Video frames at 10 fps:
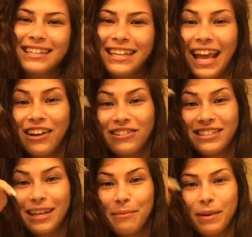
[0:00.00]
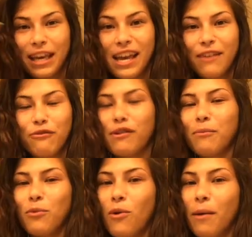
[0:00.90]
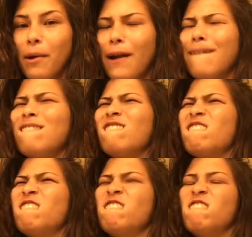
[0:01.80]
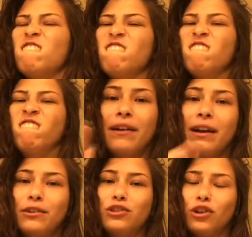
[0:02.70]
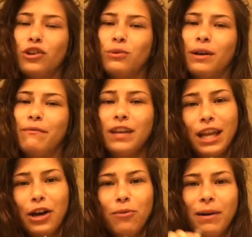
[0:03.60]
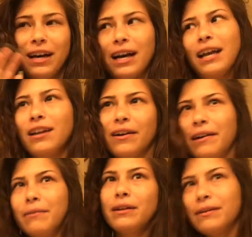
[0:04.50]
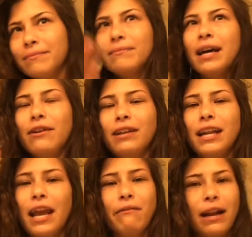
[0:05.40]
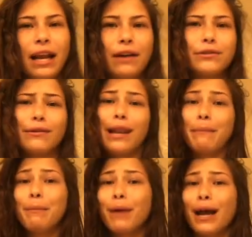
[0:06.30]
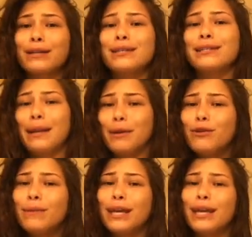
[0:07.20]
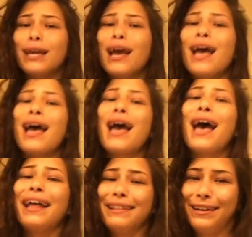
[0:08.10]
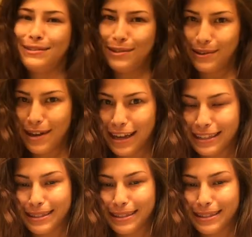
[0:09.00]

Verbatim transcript: nail dip kit from Walmart. Better I'll show you a video, but I know I don't need hate right now. So let me practice, let me do me, and then I'll show you guys.